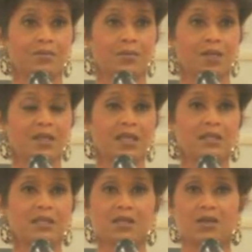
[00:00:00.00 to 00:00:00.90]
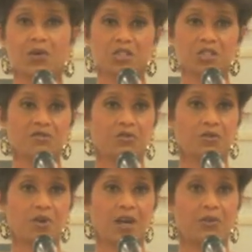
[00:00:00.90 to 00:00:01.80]
That is a good question
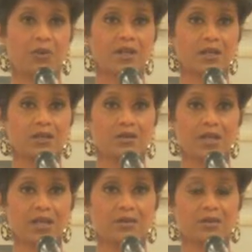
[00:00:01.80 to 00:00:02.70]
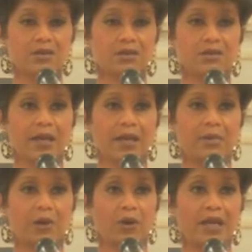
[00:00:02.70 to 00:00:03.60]
for our legal counsel,
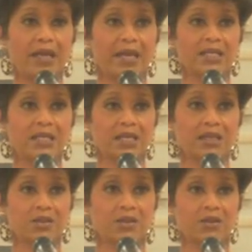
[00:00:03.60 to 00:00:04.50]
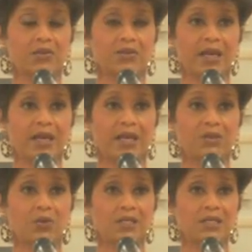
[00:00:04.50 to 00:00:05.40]
but what I can tell you that,
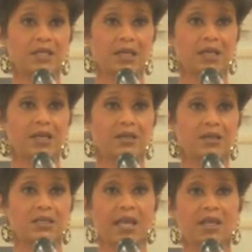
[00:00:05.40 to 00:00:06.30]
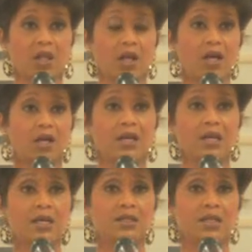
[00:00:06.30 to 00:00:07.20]
once again, state law
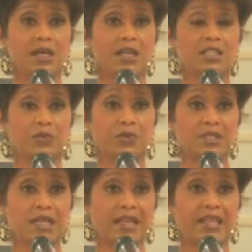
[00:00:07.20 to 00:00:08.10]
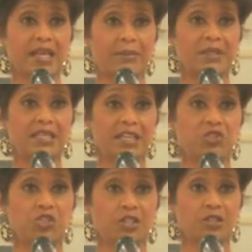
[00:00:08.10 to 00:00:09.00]
does protect the
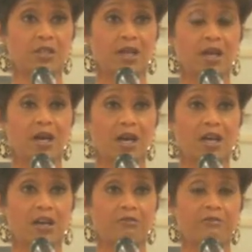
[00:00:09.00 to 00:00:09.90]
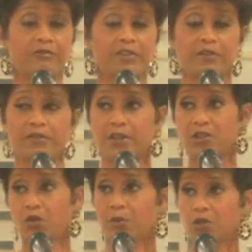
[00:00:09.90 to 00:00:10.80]
habitation of the
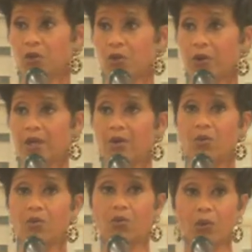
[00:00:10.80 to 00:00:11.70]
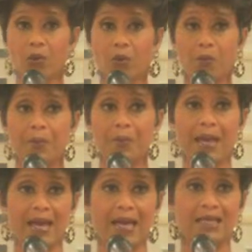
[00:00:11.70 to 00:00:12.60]
dormitory room
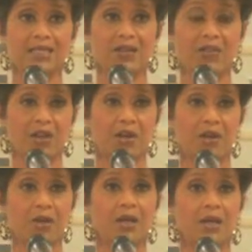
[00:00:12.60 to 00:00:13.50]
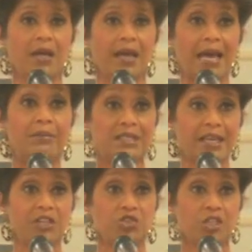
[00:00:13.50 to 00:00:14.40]
as their
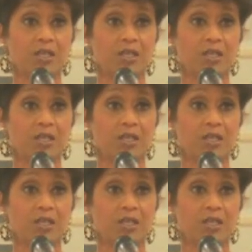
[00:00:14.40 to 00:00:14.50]
habitation.